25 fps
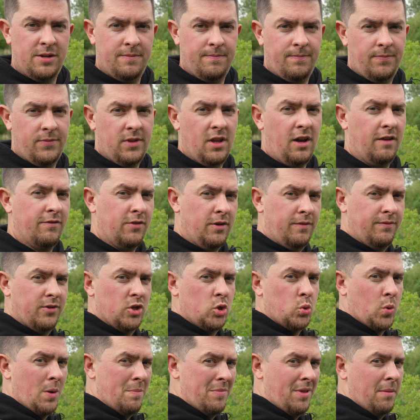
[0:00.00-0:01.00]
it, I've gone for
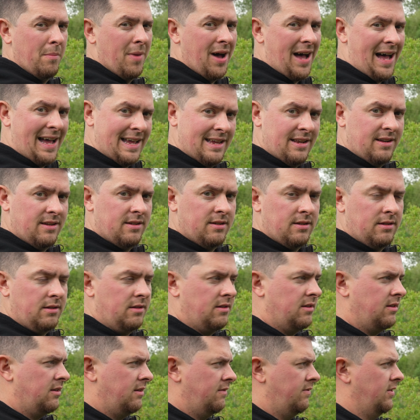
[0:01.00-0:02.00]
swim number 8.
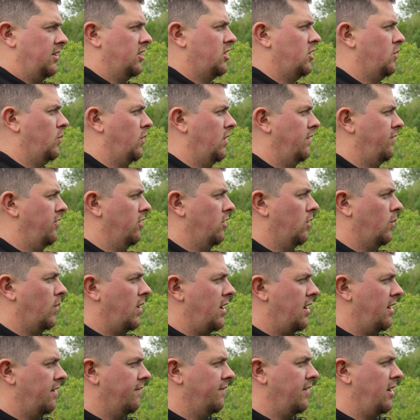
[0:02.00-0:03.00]
That's the way, if you're
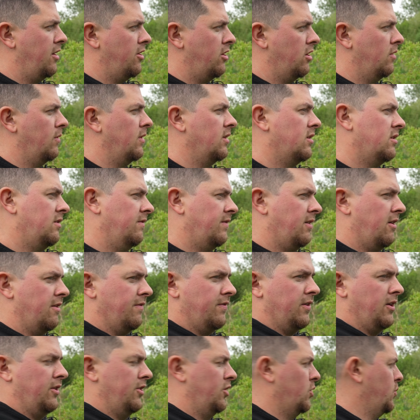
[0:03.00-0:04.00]
aware of the venue, it's the very
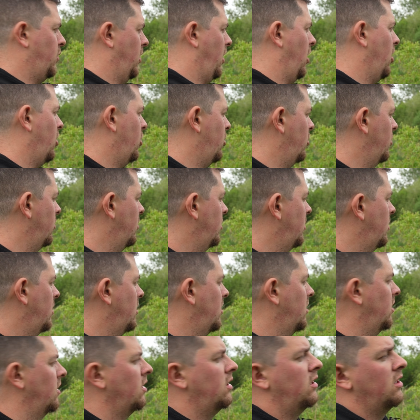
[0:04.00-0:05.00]
furthest one along.
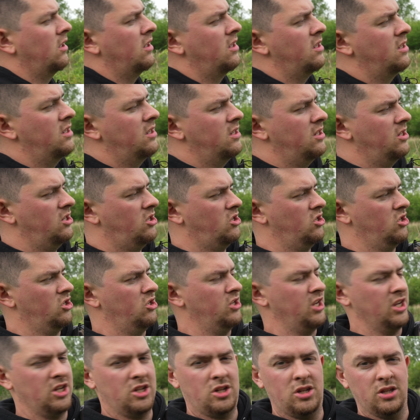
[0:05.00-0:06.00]
It's just
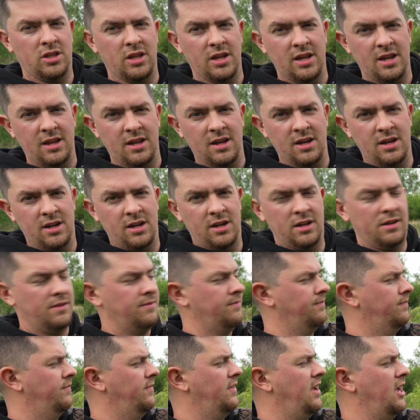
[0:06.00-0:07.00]
next to the
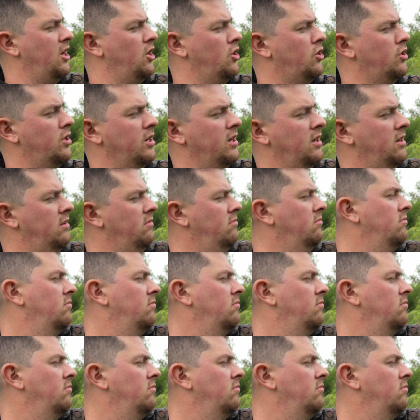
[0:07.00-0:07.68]
entry